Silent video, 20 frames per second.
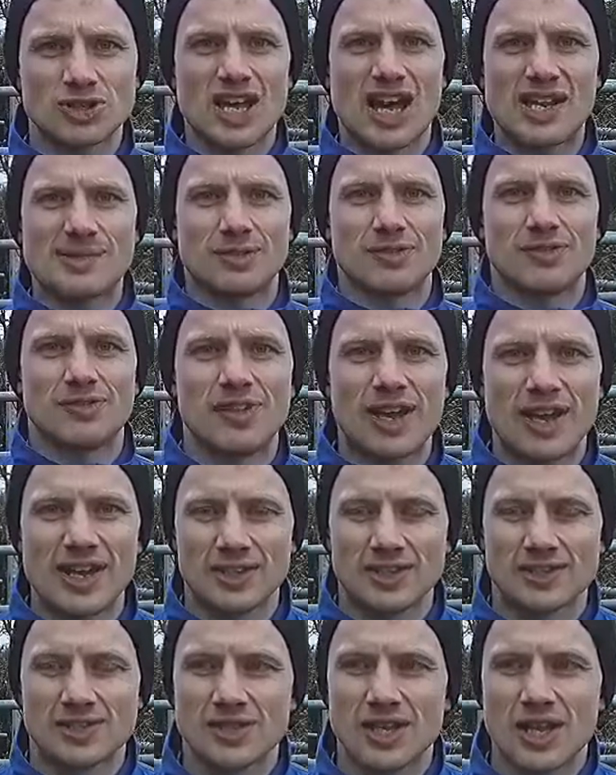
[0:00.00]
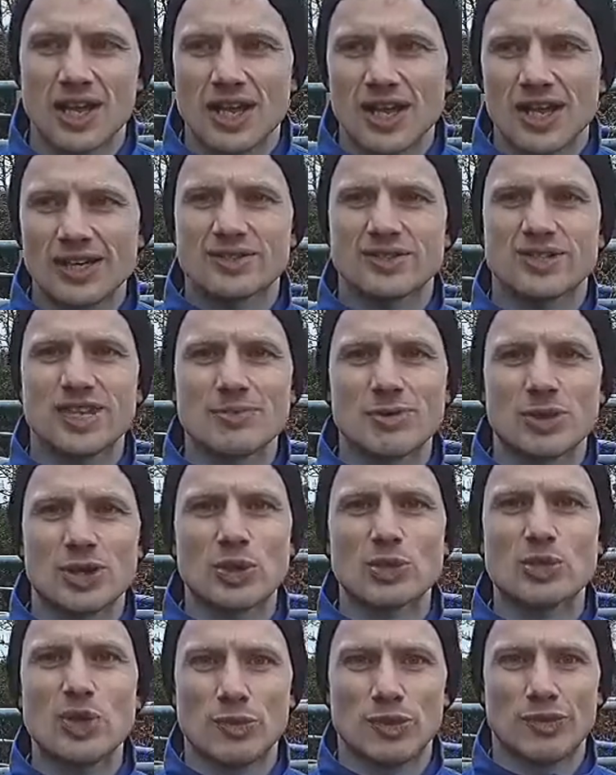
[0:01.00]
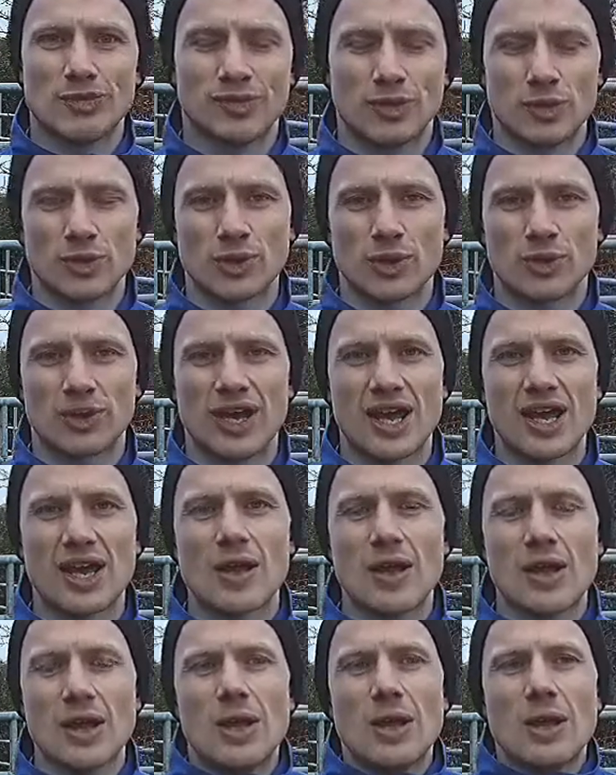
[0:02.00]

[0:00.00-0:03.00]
much the animal fails. It's similar in rumen fluke, okay?